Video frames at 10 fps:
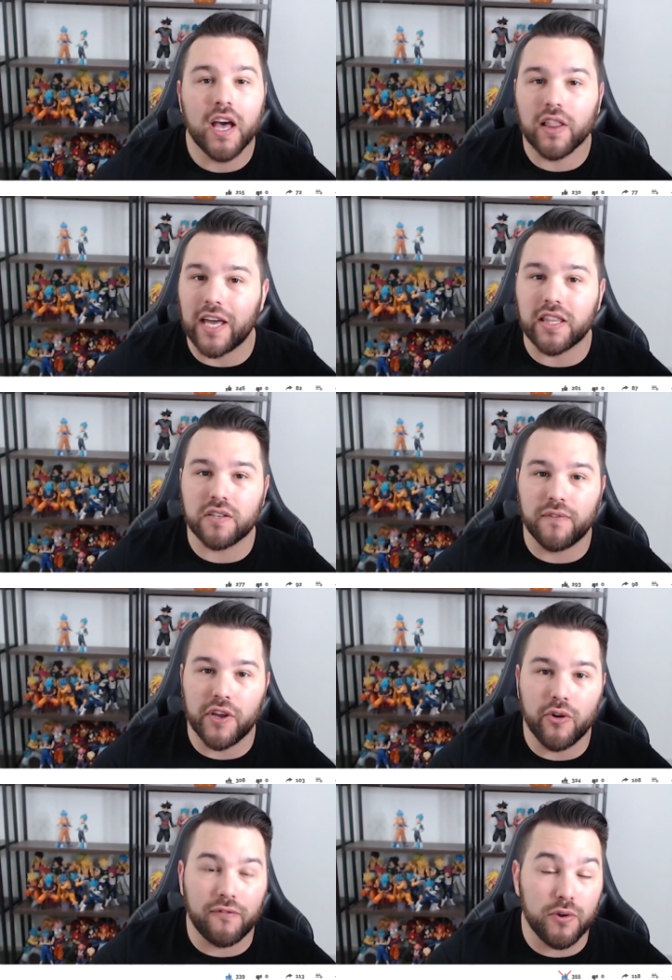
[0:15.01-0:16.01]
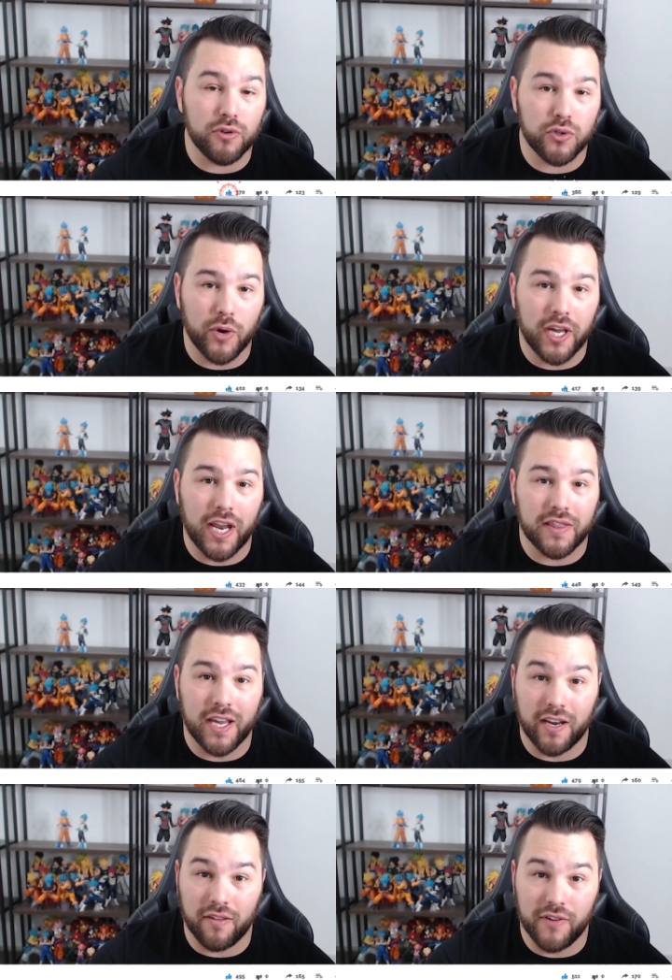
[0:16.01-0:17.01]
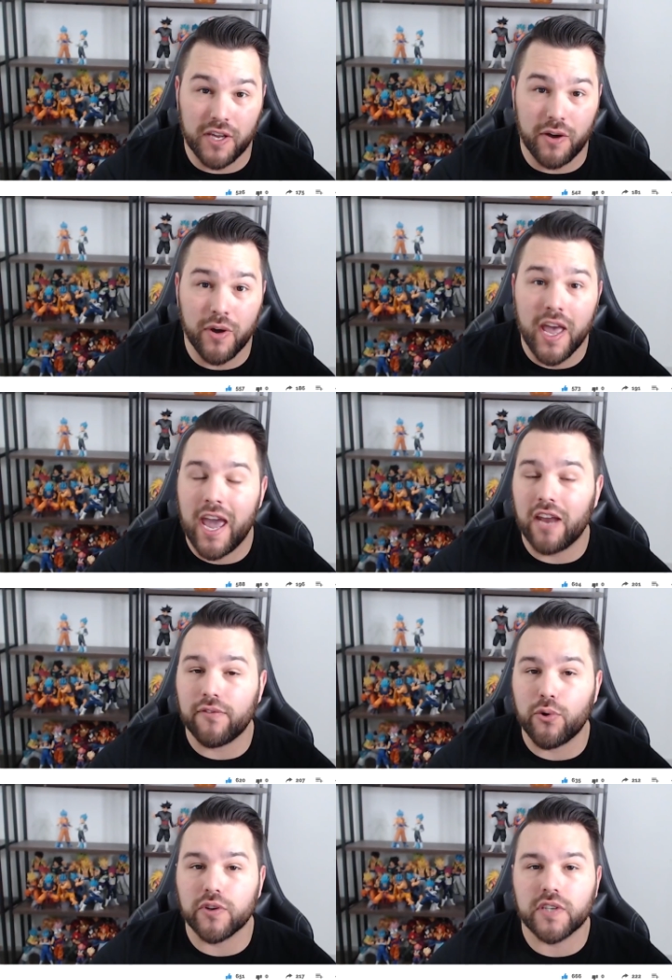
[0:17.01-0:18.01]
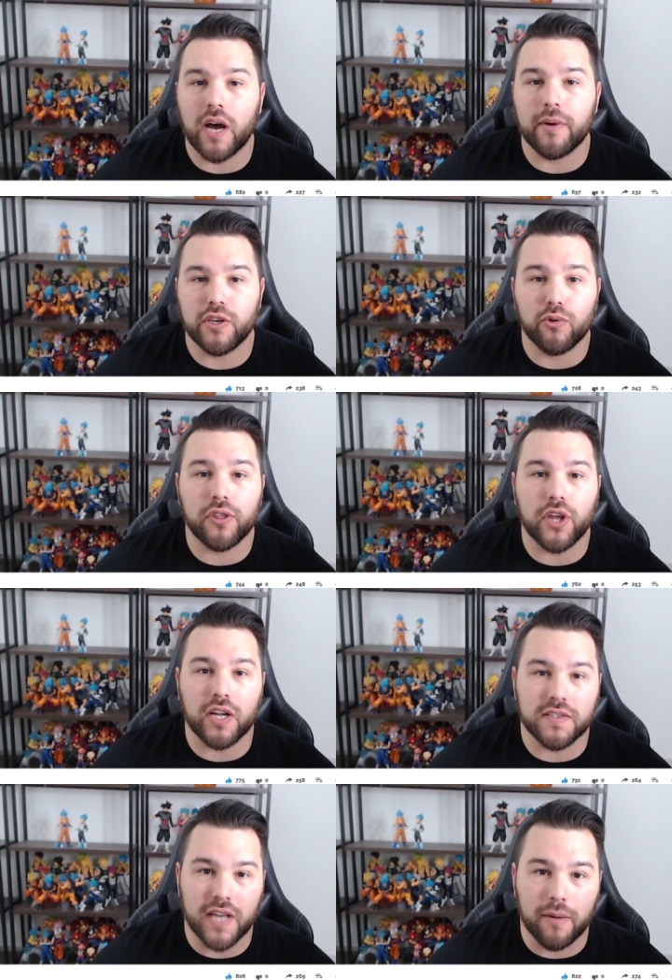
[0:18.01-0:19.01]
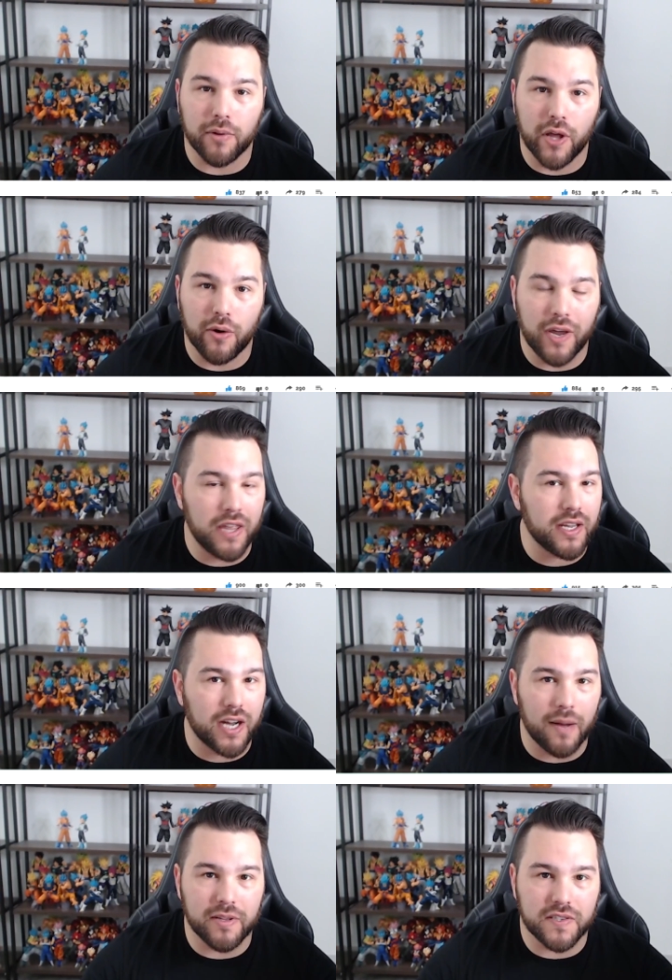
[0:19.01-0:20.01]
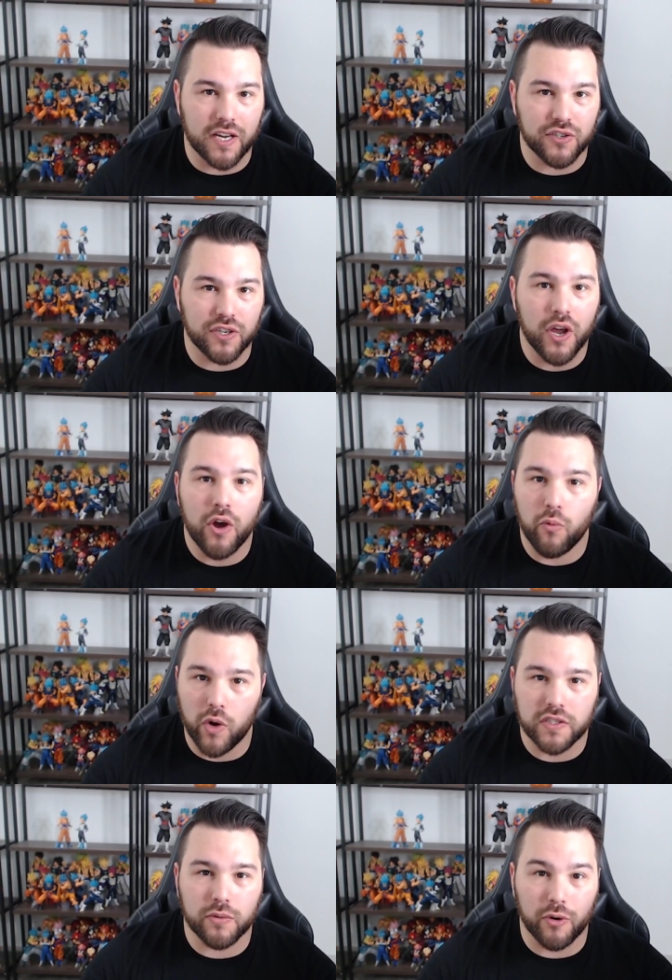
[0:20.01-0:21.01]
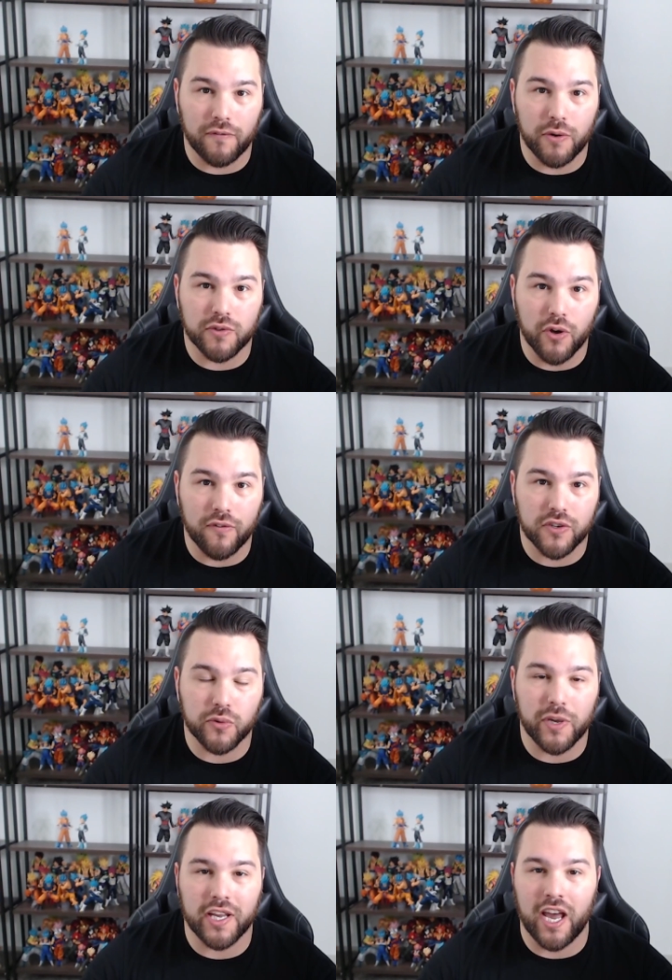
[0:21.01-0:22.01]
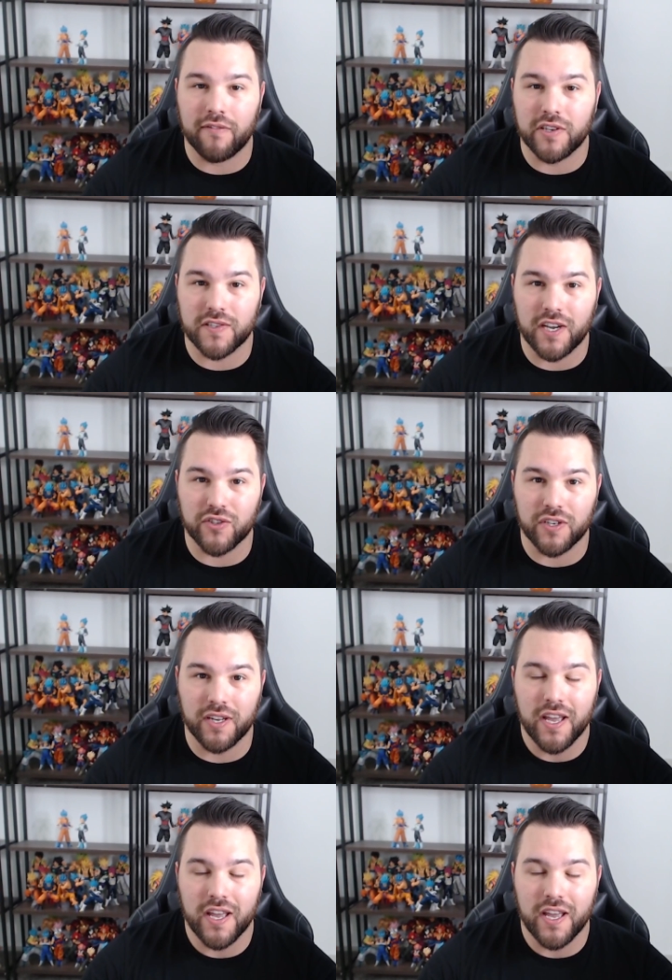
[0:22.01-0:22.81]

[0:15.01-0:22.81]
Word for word: like this video if you enjoy it at the end of the video, and of course comment your thoughts down below in the comment section once the review is over so we can have a discussion.